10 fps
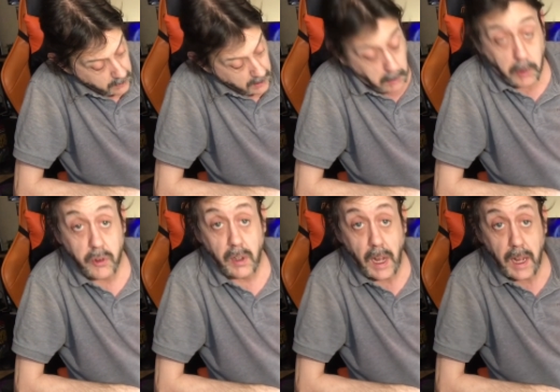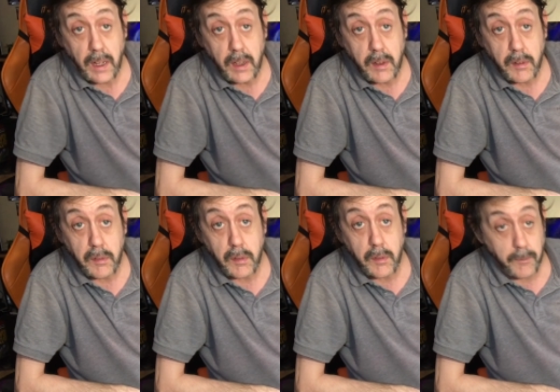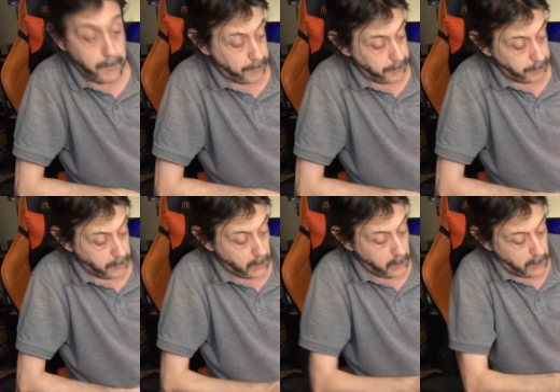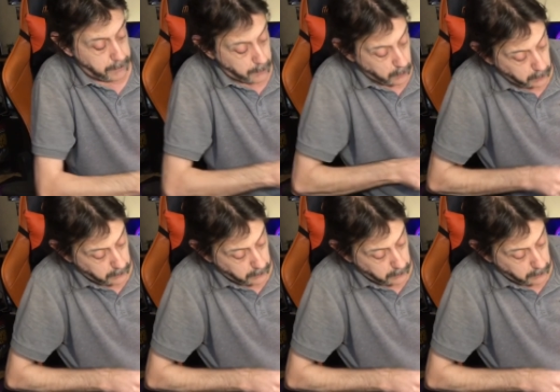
I wasn't getting the full